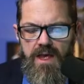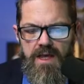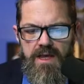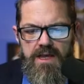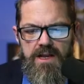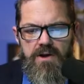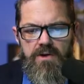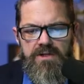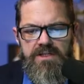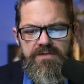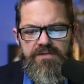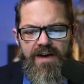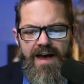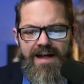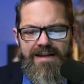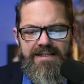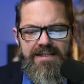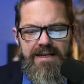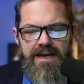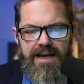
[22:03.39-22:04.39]
You know, it's
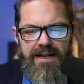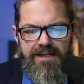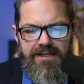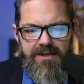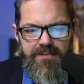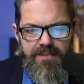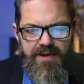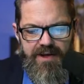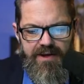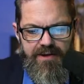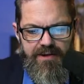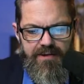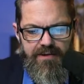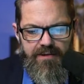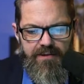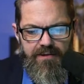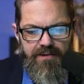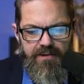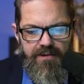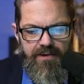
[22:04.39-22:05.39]
fascinating to me
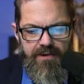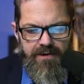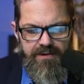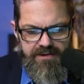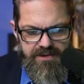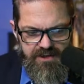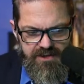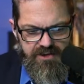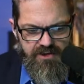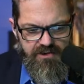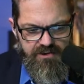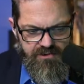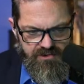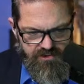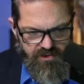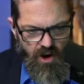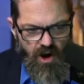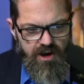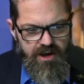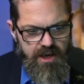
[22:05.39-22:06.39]
just
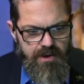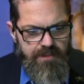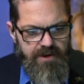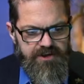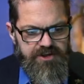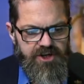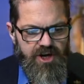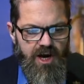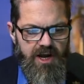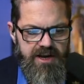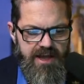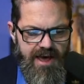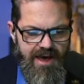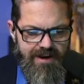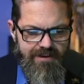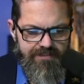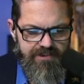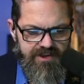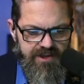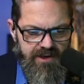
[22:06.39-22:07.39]
talking about John
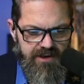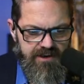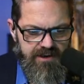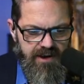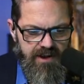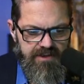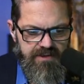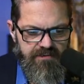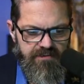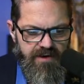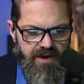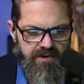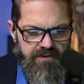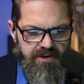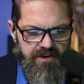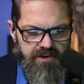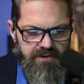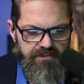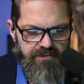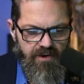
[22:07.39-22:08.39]
Adams and the
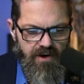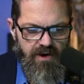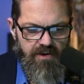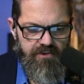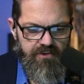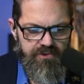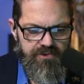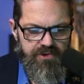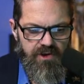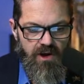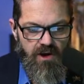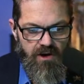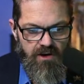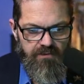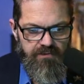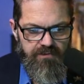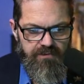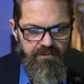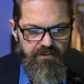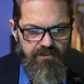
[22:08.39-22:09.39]
founding fathers
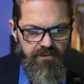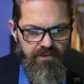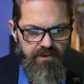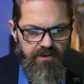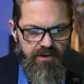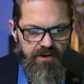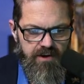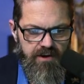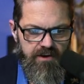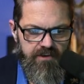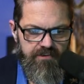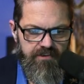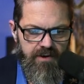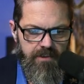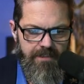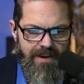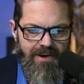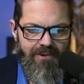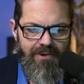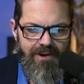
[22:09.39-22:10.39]
of
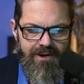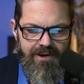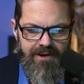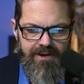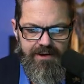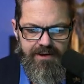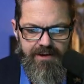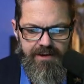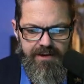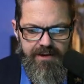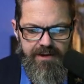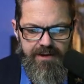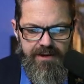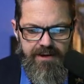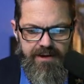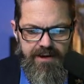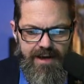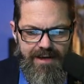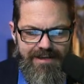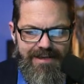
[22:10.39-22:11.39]
America.
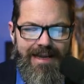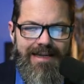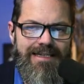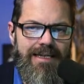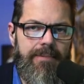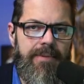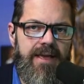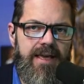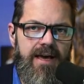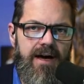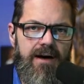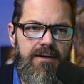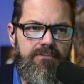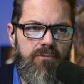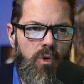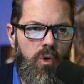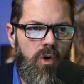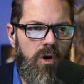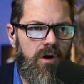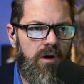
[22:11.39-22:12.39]
As I become
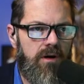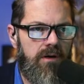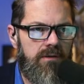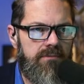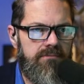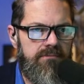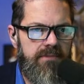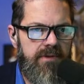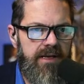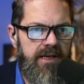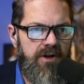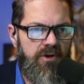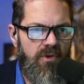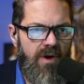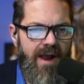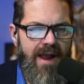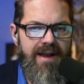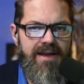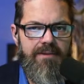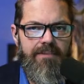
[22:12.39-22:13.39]
more
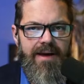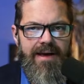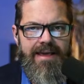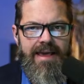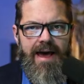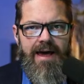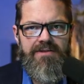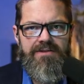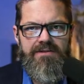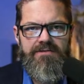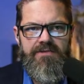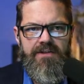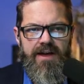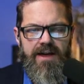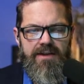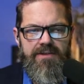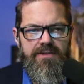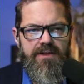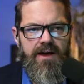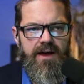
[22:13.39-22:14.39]
ingrained in my Catholic
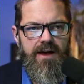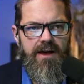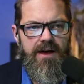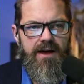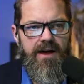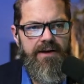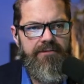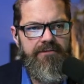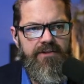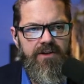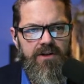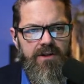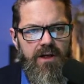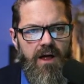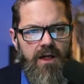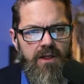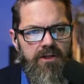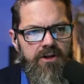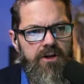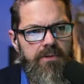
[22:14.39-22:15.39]
faith, I feel
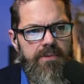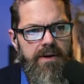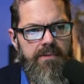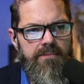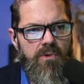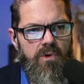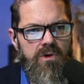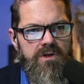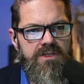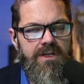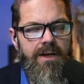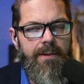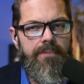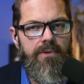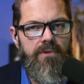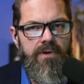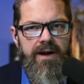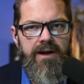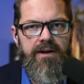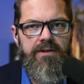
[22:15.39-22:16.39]
a little bit more
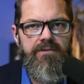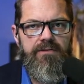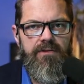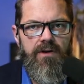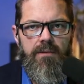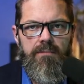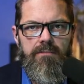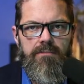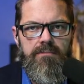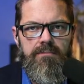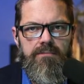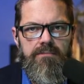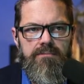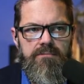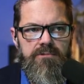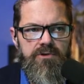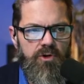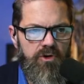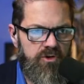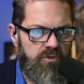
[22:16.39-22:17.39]
separated from
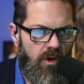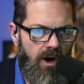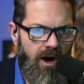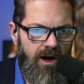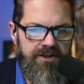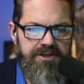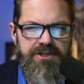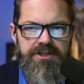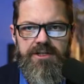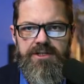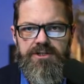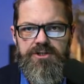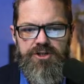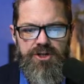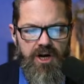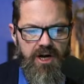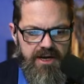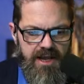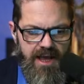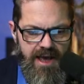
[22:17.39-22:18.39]
George Washington,
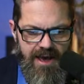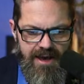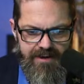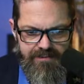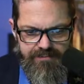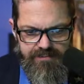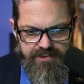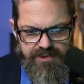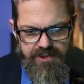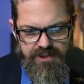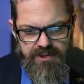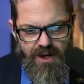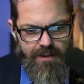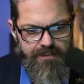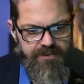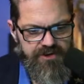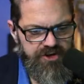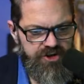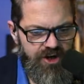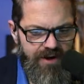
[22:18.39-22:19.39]
John Adams, and
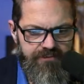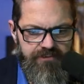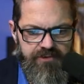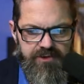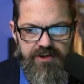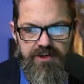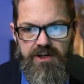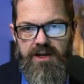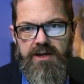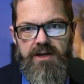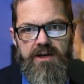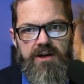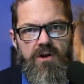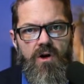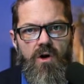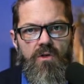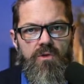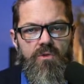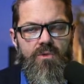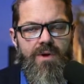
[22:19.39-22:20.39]
Thomas Jefferson, and
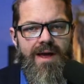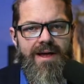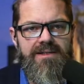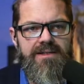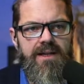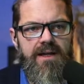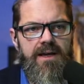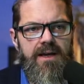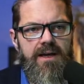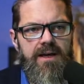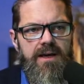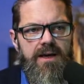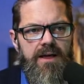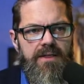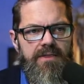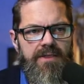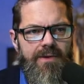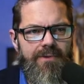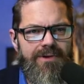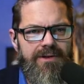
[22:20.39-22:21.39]
all the rest.
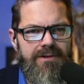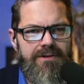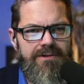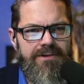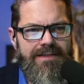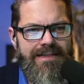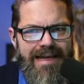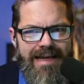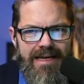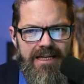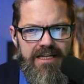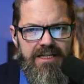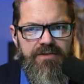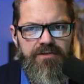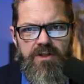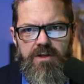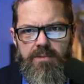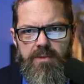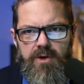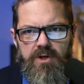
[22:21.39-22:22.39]
They were deists
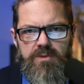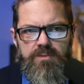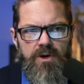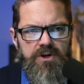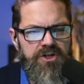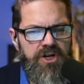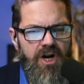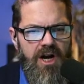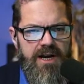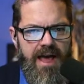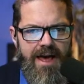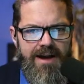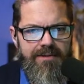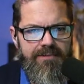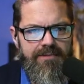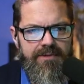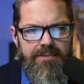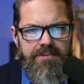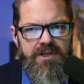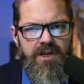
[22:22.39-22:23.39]
for the most part. John
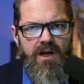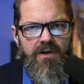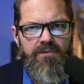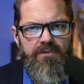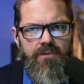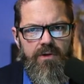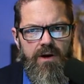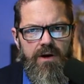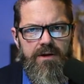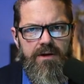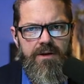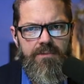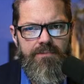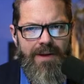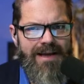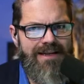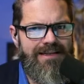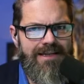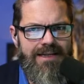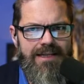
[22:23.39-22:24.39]
Adams himself,
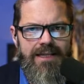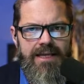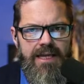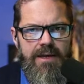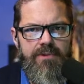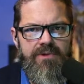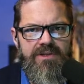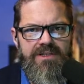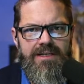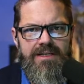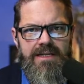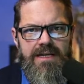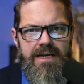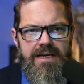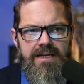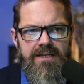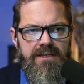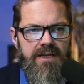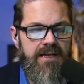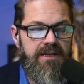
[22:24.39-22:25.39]
basically, he was a
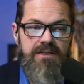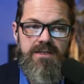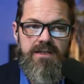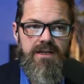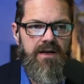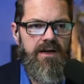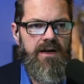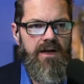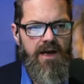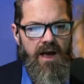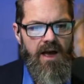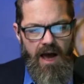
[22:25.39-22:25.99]
deist. He's the